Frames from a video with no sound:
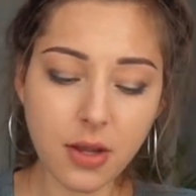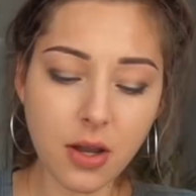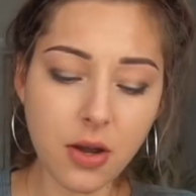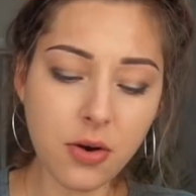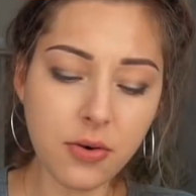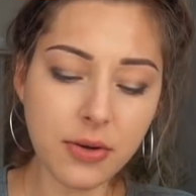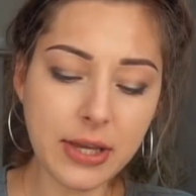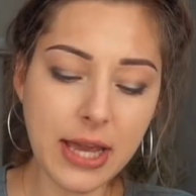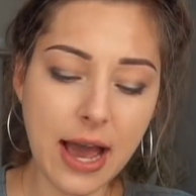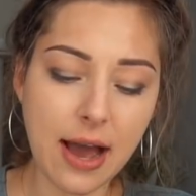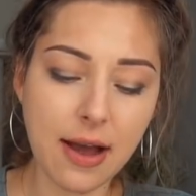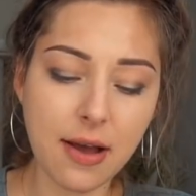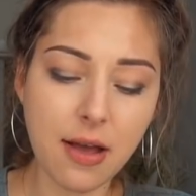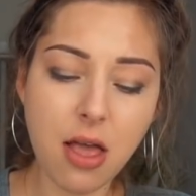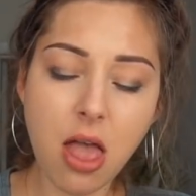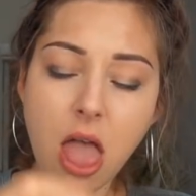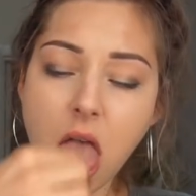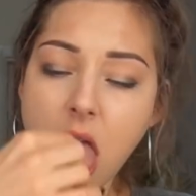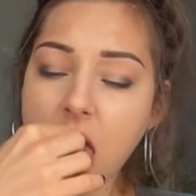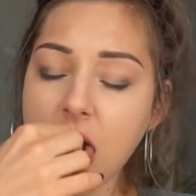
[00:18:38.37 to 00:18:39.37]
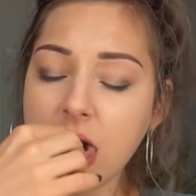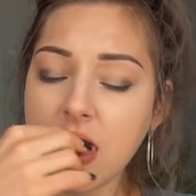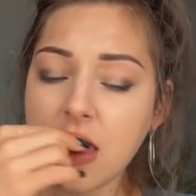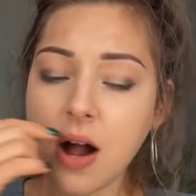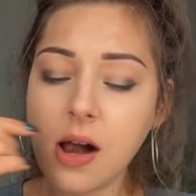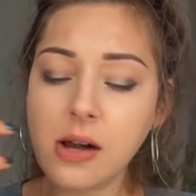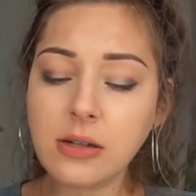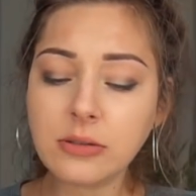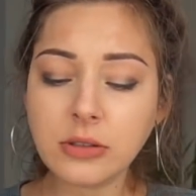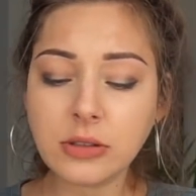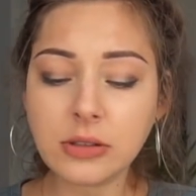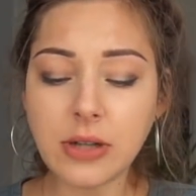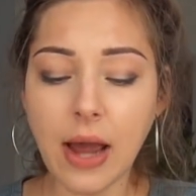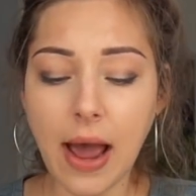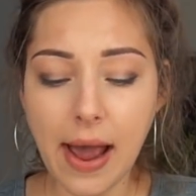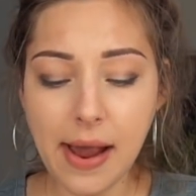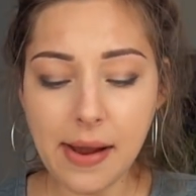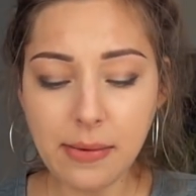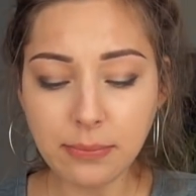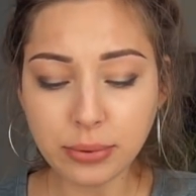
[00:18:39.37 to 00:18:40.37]
Oh yeah,
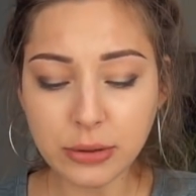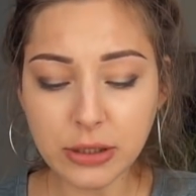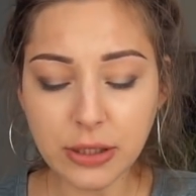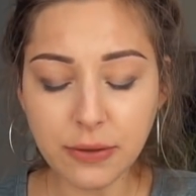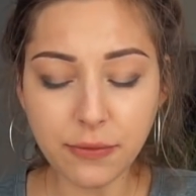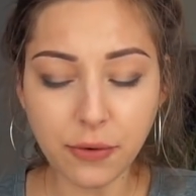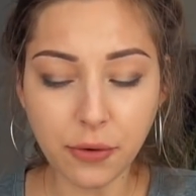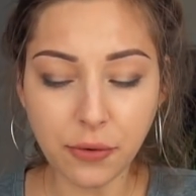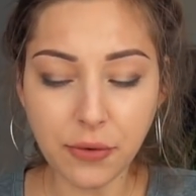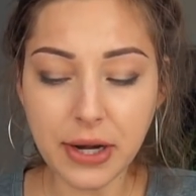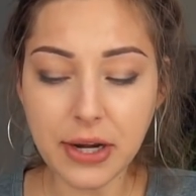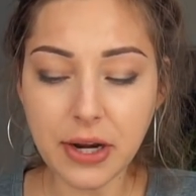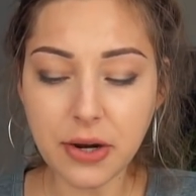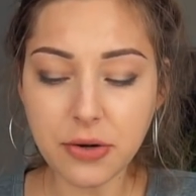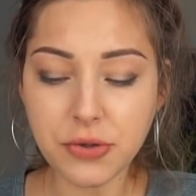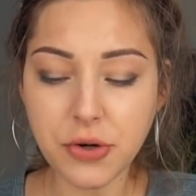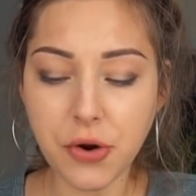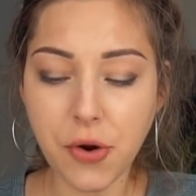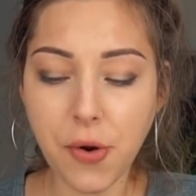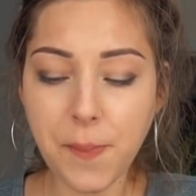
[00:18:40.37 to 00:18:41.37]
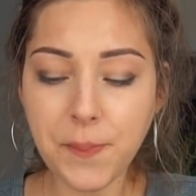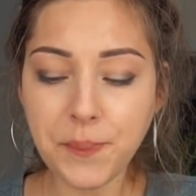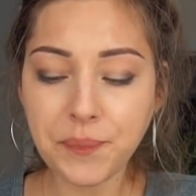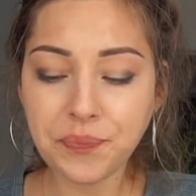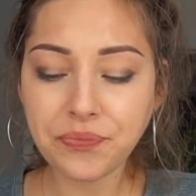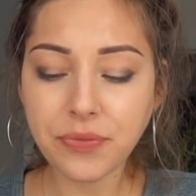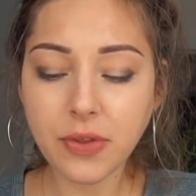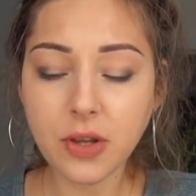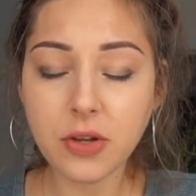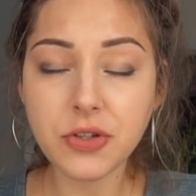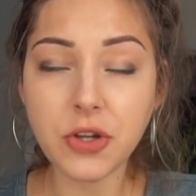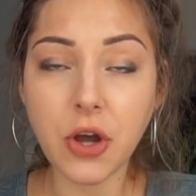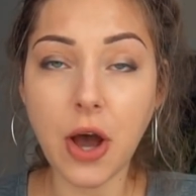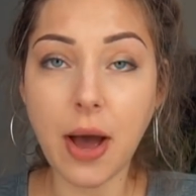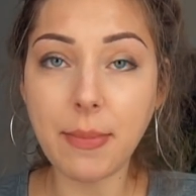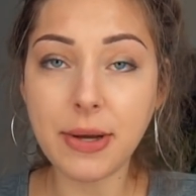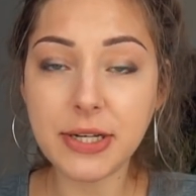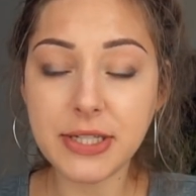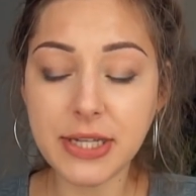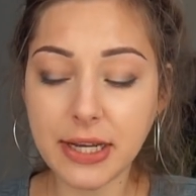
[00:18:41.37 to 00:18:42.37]
I am pretty full right now too, so
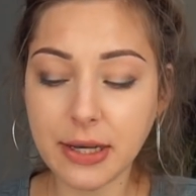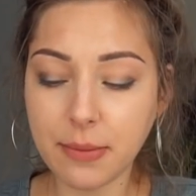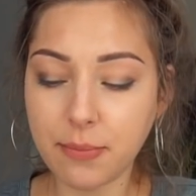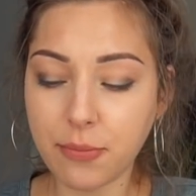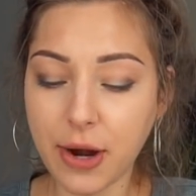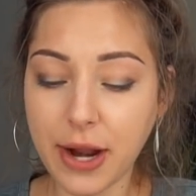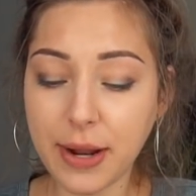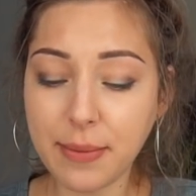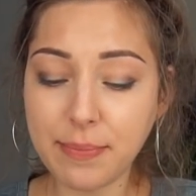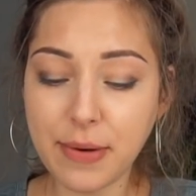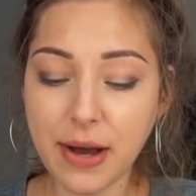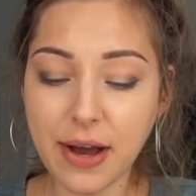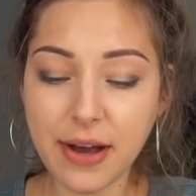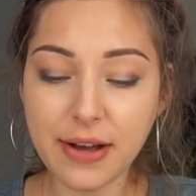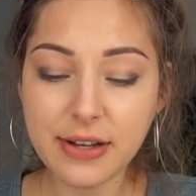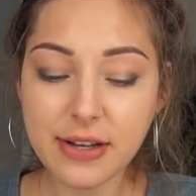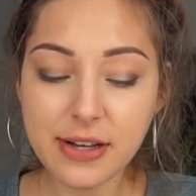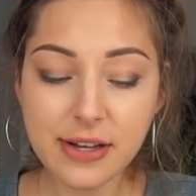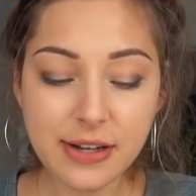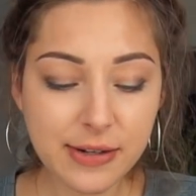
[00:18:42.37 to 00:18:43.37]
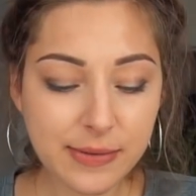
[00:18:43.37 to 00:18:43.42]
I'm gonna take a break, but